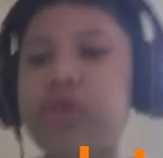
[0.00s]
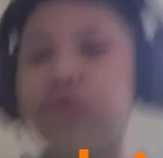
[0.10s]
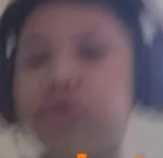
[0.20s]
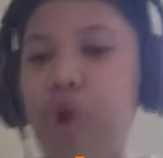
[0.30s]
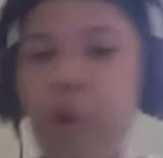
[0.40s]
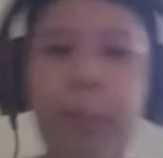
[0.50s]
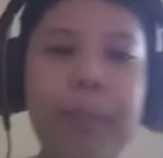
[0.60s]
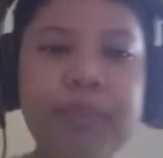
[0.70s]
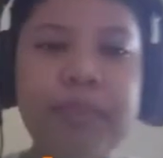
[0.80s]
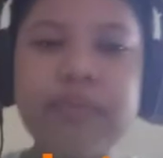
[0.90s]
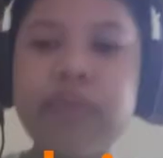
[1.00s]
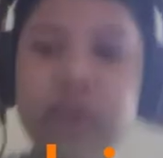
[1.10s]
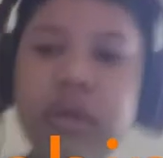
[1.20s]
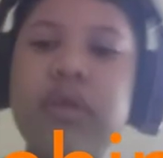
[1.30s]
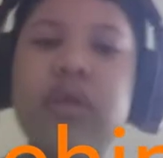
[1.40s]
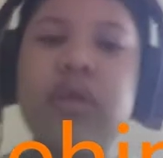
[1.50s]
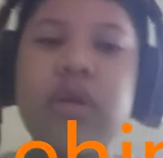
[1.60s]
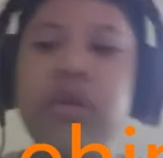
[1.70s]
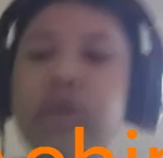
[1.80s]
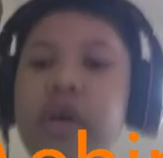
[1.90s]
You cannot,
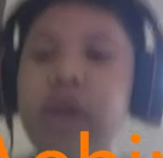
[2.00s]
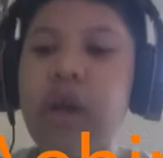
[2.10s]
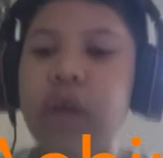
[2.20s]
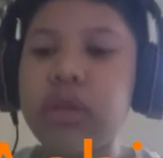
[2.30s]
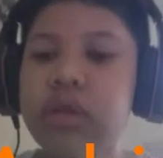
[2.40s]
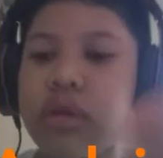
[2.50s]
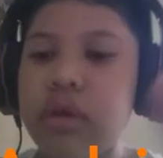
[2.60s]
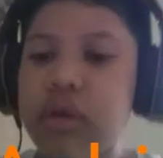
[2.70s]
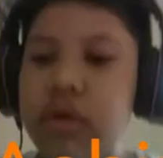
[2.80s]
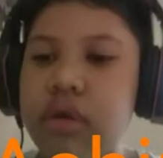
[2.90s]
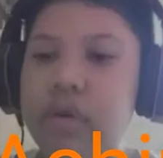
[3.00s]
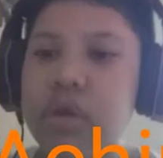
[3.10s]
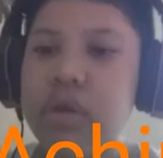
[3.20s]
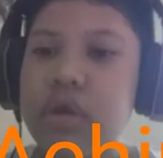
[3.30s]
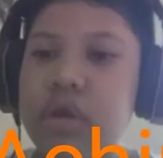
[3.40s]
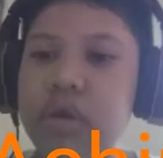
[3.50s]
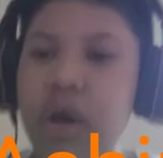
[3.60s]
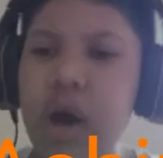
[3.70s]
you cannot, uh, wash your